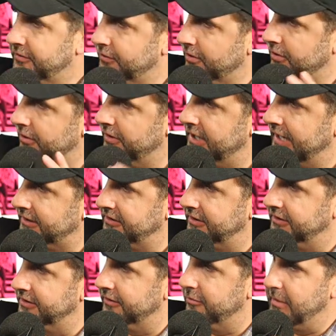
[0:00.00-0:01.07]
for the next
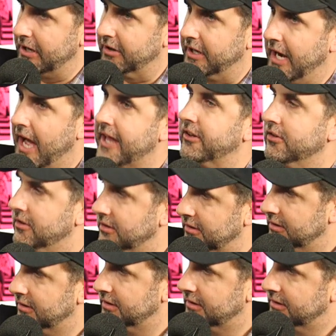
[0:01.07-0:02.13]
season of American Idol.
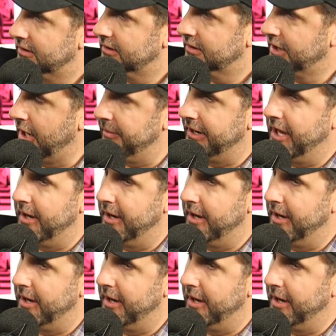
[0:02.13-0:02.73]
Oh, my God. Coming